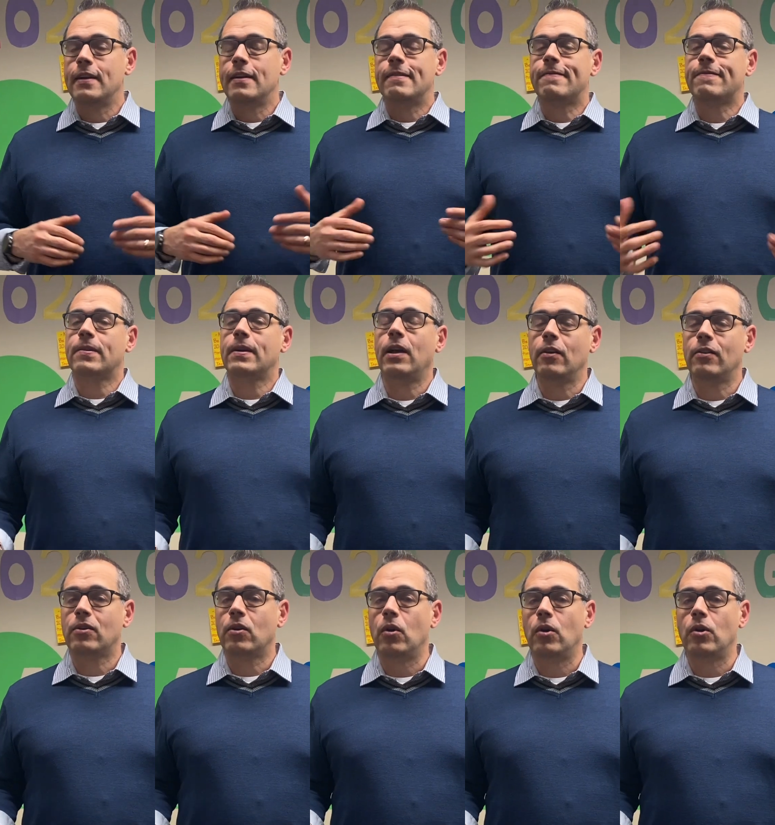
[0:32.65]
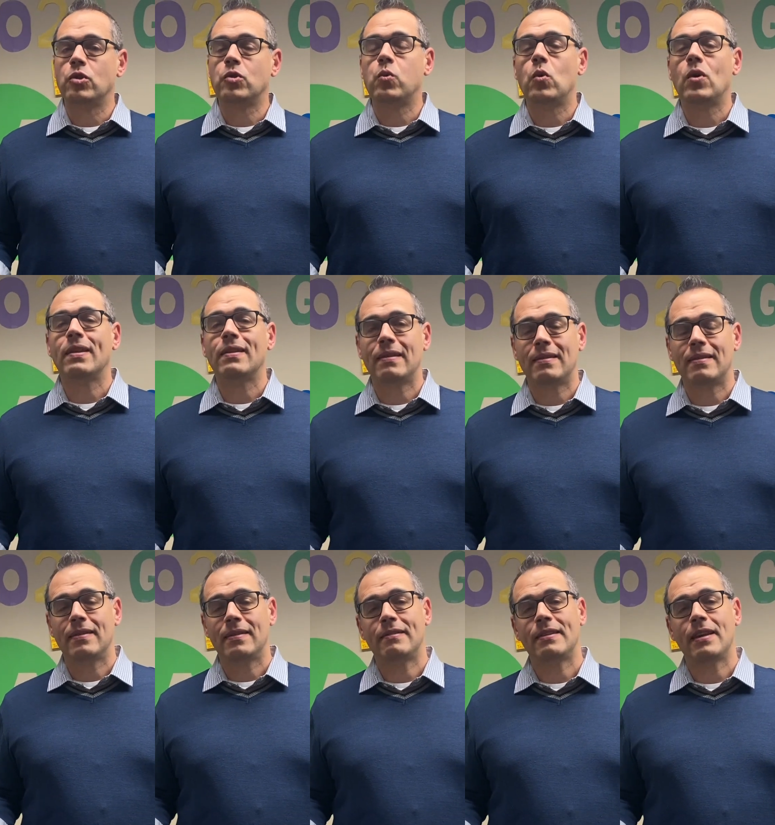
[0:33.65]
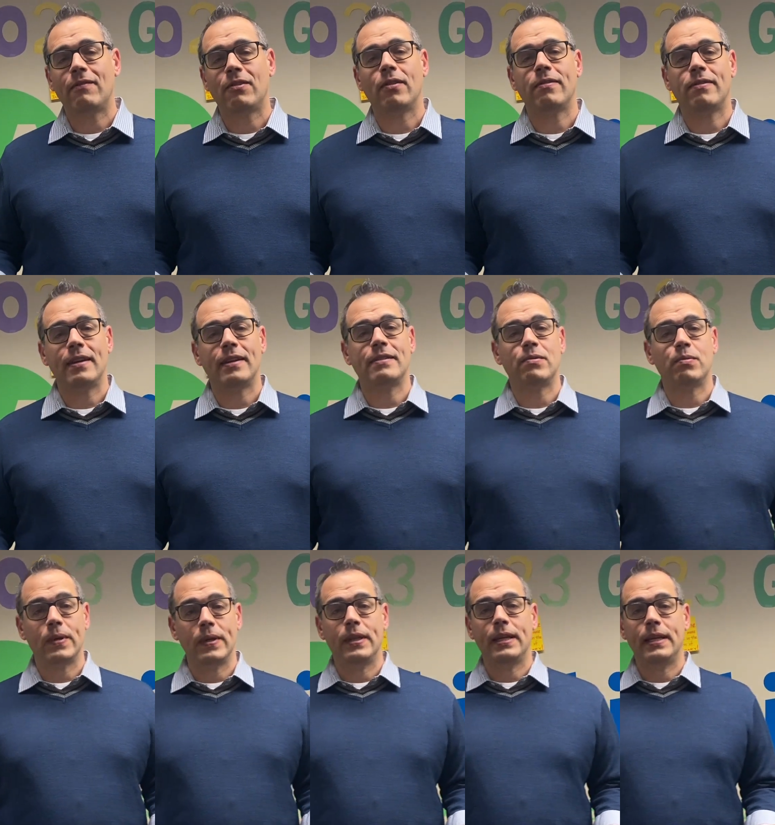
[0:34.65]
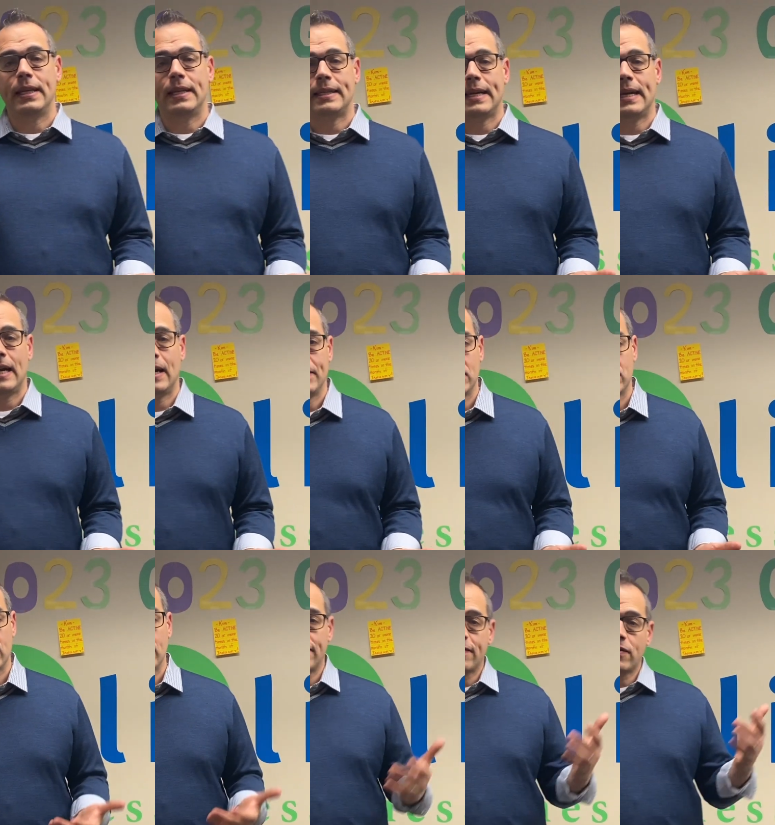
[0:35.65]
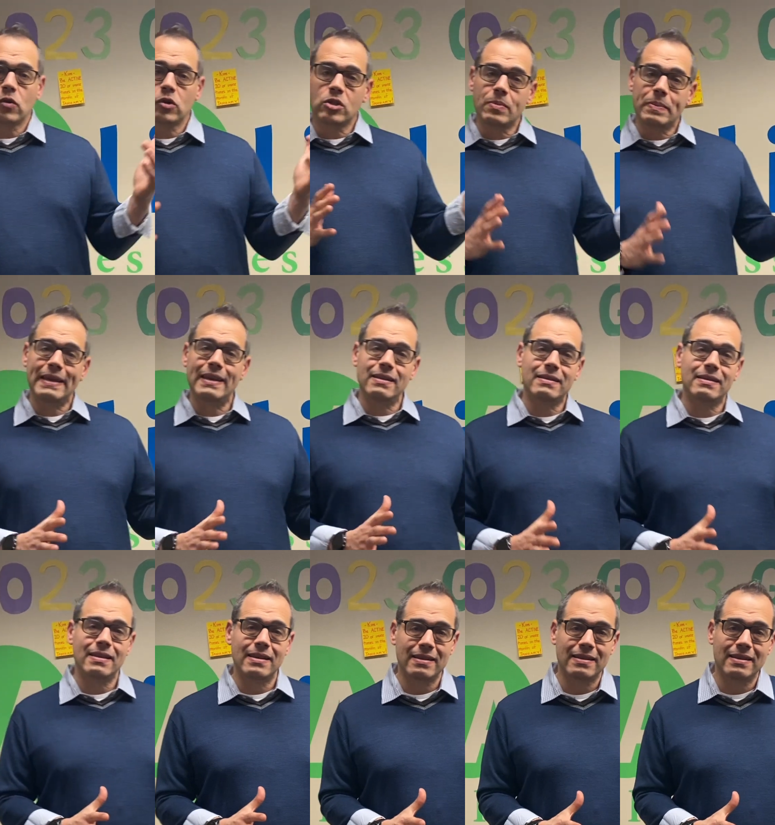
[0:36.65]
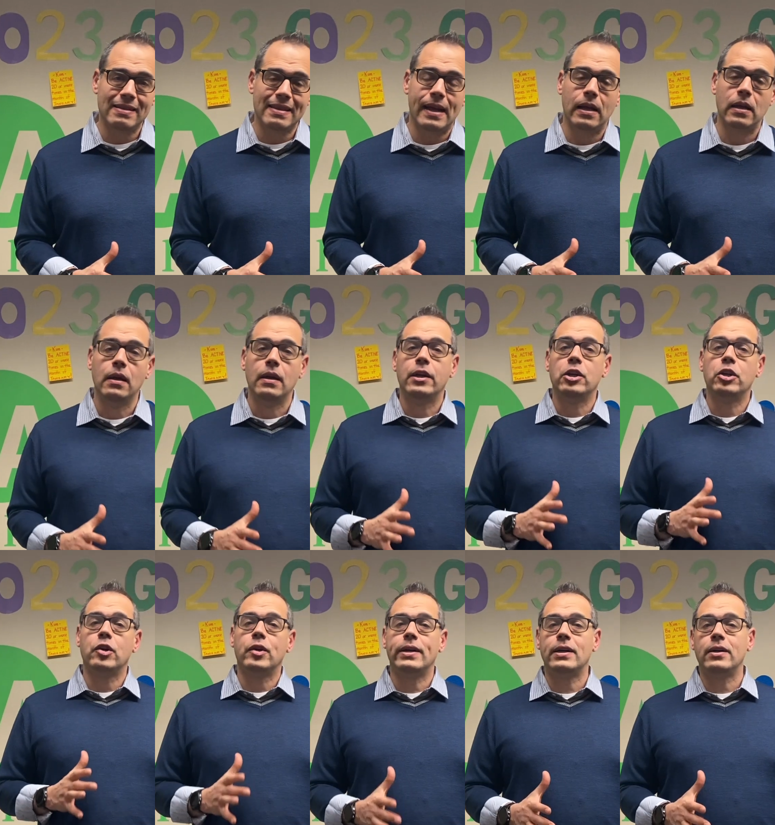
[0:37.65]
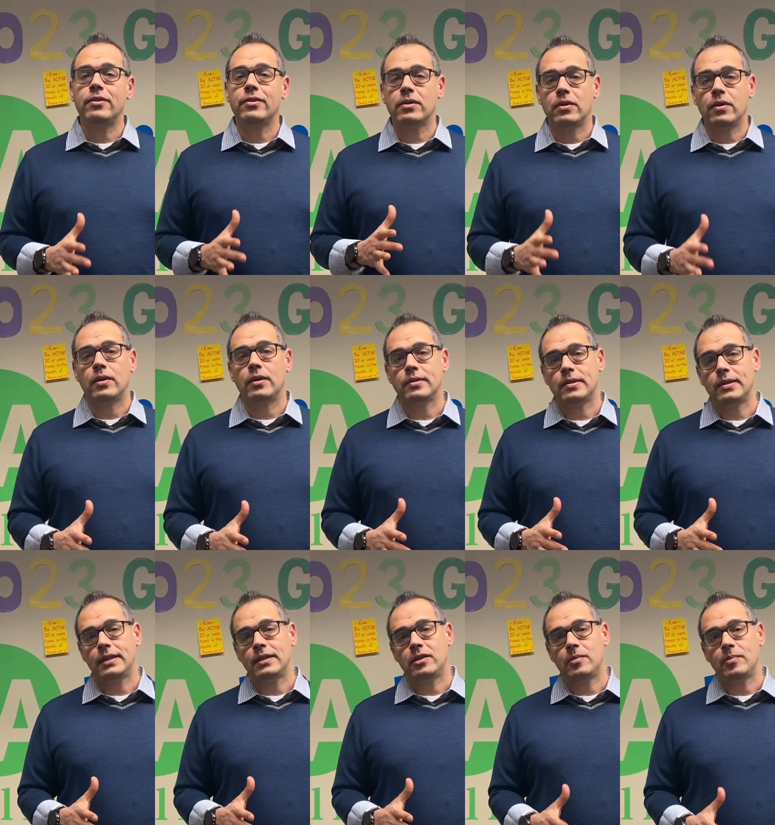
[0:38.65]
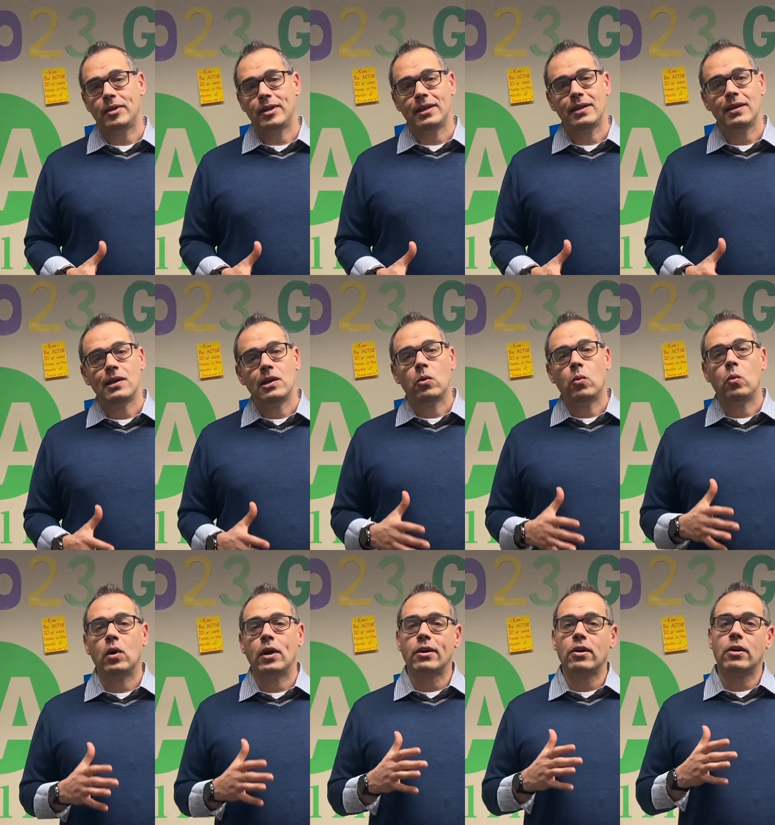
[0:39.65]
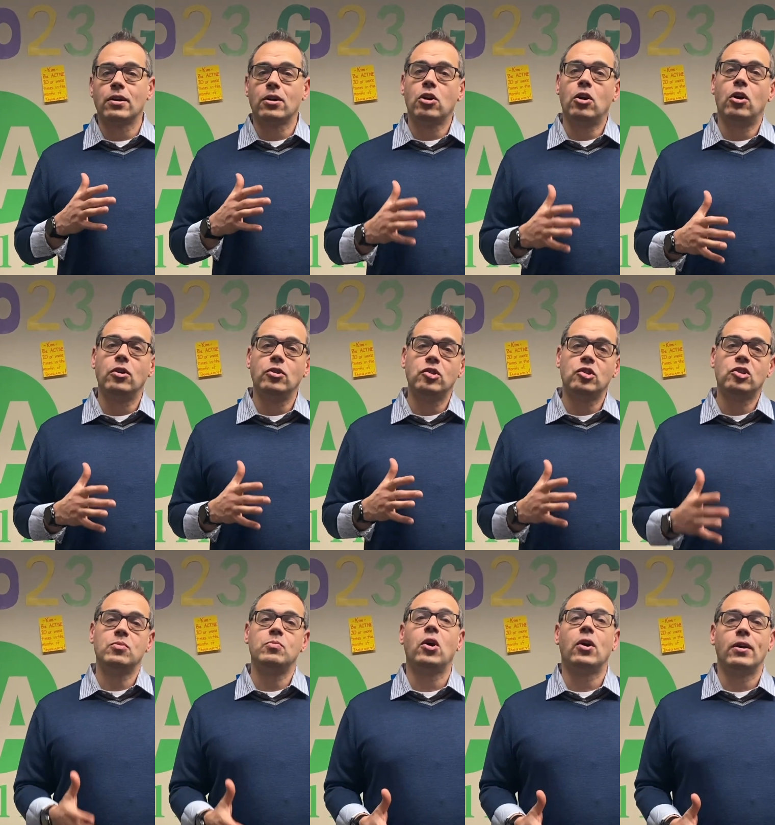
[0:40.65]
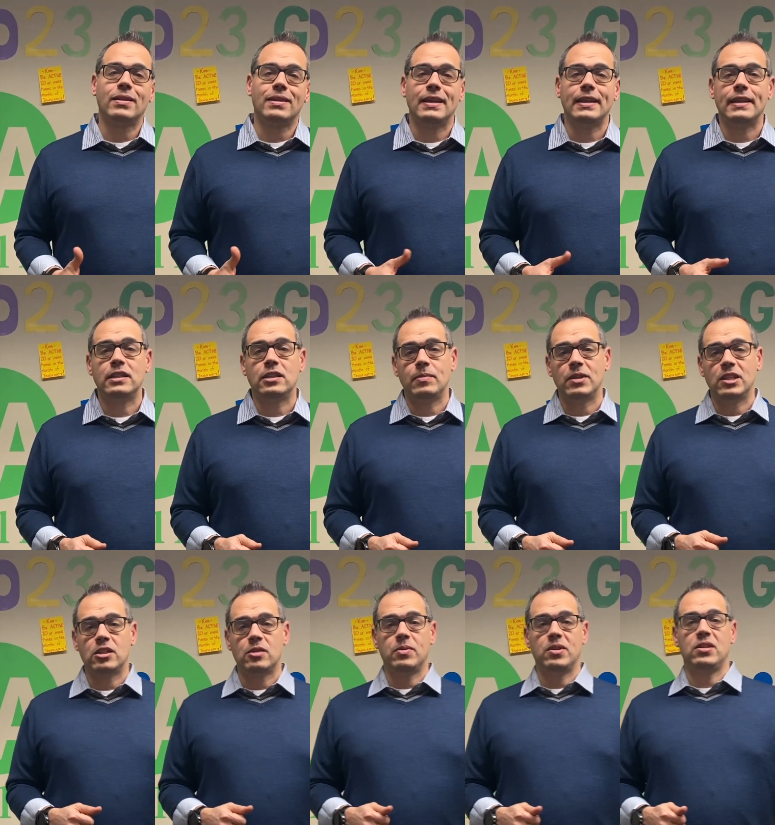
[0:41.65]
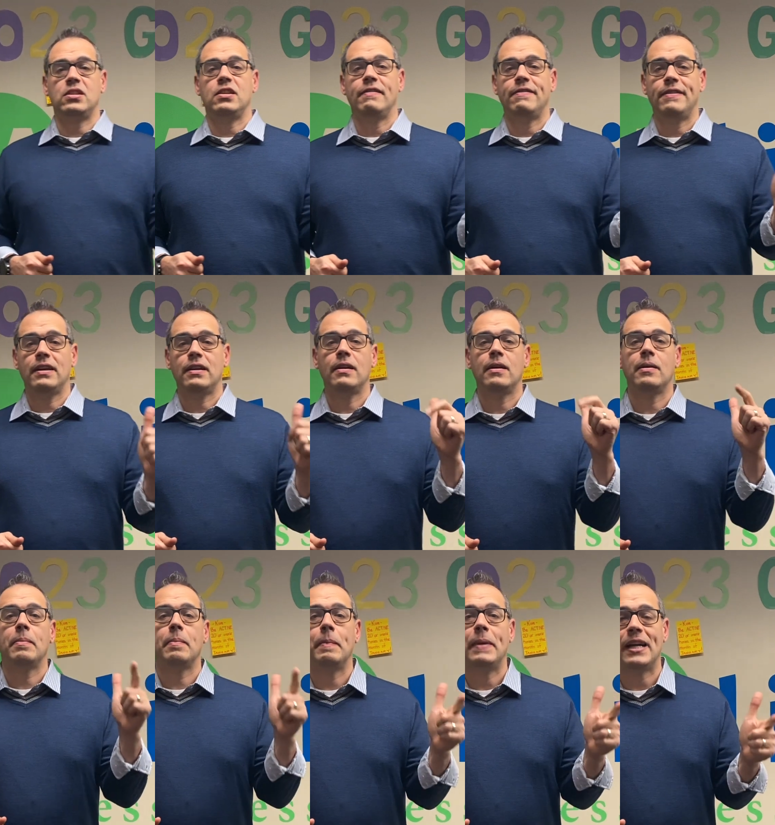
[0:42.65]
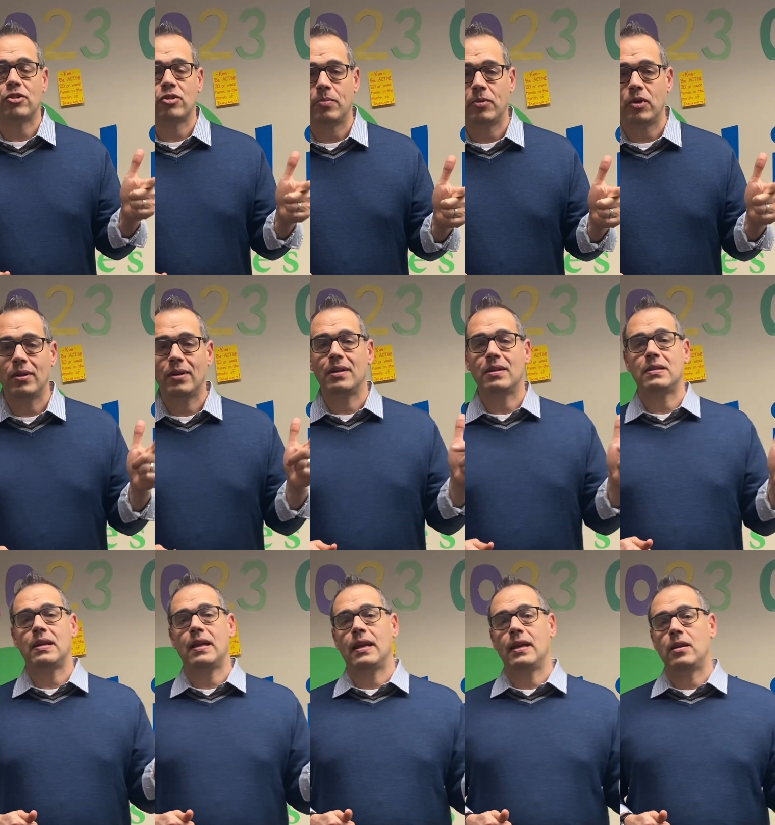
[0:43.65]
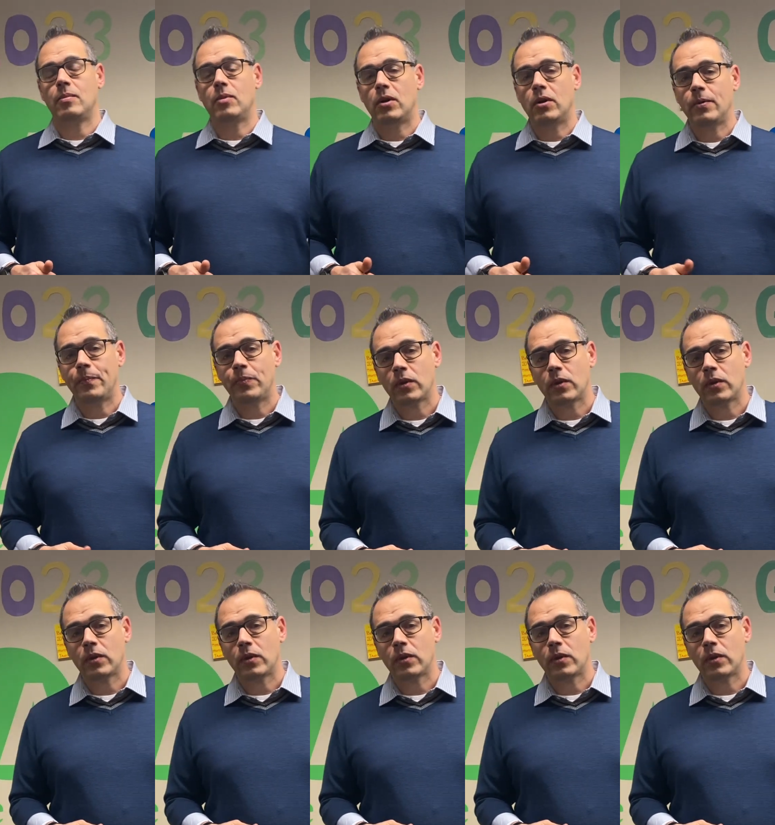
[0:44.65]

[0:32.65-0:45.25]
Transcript: For health goals, one of the several things really need to happen. So the first piece of this is that your health goals need to be what are called SMART. They need to be specific, measurable, attainable,